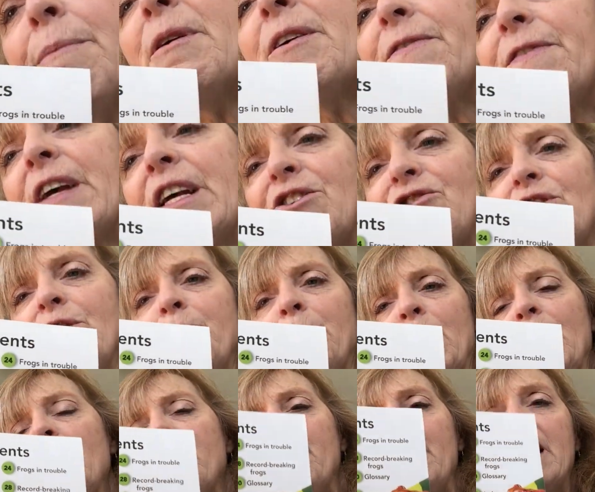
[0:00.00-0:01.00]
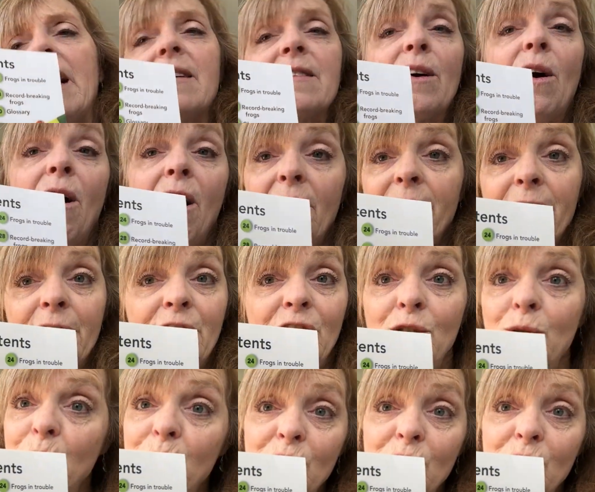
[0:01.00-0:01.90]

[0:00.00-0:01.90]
from a fiction book because often you